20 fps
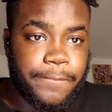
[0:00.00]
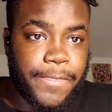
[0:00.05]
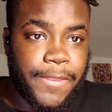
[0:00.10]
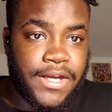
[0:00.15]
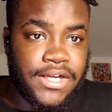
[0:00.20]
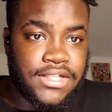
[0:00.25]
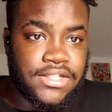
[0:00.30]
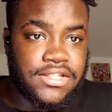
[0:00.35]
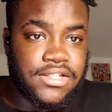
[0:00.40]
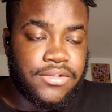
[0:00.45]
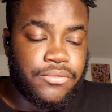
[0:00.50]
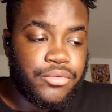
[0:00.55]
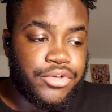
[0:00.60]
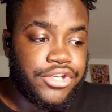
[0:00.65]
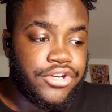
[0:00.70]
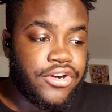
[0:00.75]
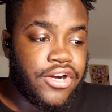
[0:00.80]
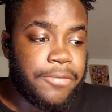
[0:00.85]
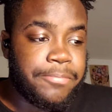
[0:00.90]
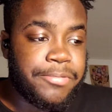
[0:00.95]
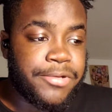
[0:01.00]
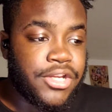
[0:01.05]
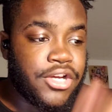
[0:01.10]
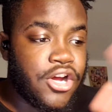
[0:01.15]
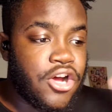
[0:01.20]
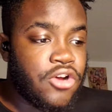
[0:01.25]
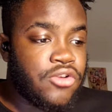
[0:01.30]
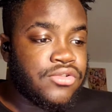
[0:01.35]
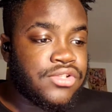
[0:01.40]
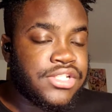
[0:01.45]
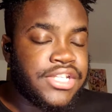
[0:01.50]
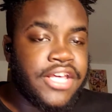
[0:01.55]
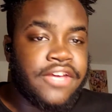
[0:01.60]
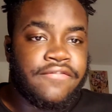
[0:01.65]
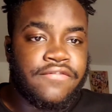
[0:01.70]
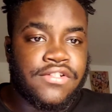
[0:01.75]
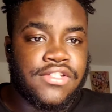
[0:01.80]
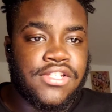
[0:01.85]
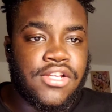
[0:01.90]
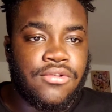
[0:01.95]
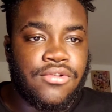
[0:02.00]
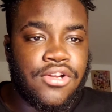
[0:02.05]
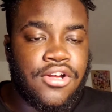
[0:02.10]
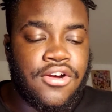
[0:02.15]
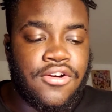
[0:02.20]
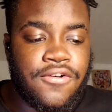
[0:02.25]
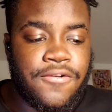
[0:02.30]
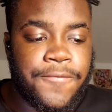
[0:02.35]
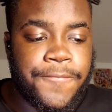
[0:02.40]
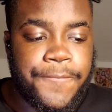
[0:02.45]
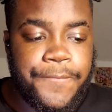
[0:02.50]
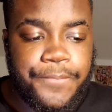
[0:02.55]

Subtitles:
Honestly, when you're up in a cold state for so long.